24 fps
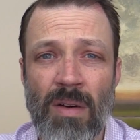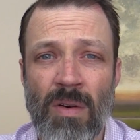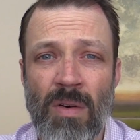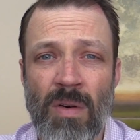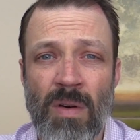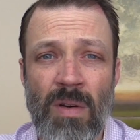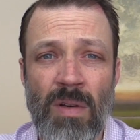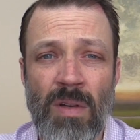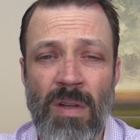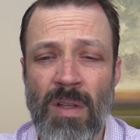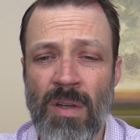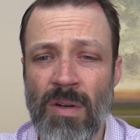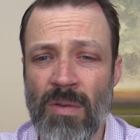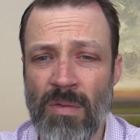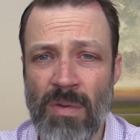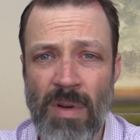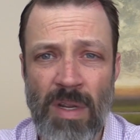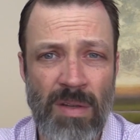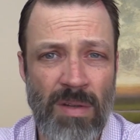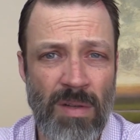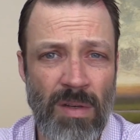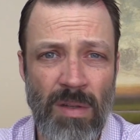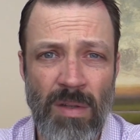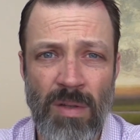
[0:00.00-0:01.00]
or in a
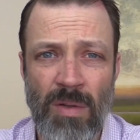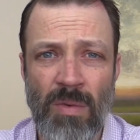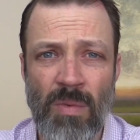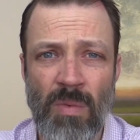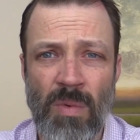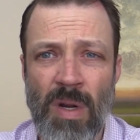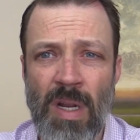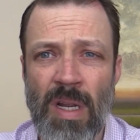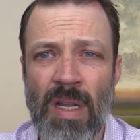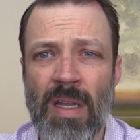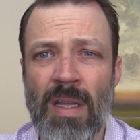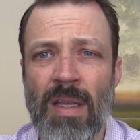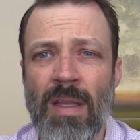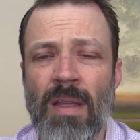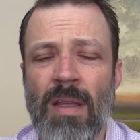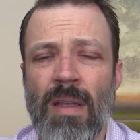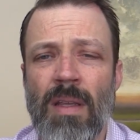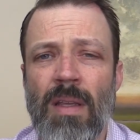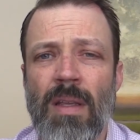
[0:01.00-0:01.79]
resolute way.